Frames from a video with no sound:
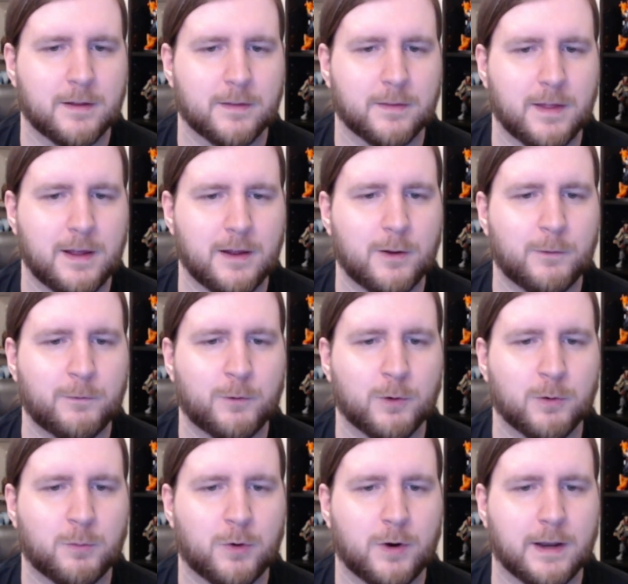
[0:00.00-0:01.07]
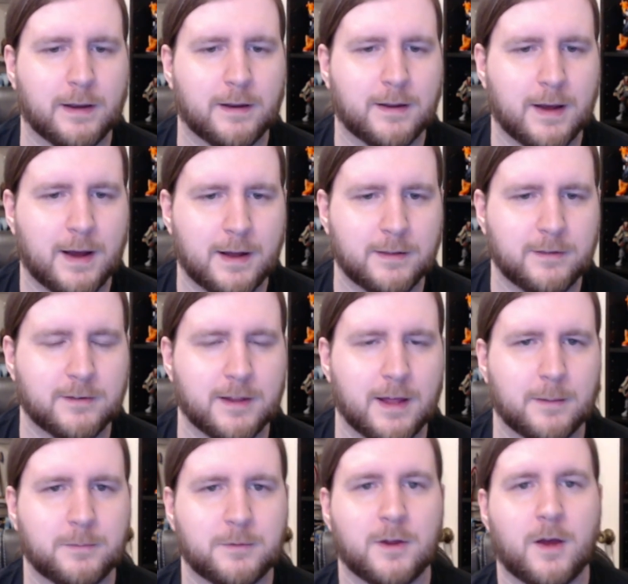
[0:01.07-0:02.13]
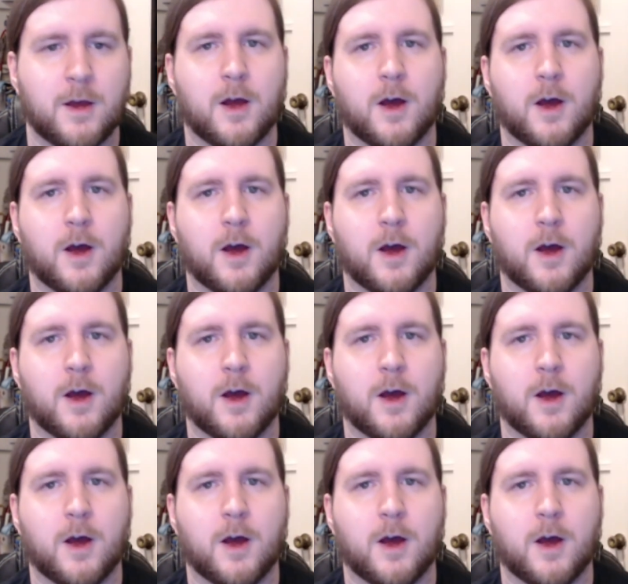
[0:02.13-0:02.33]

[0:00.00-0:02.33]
They all form one concept.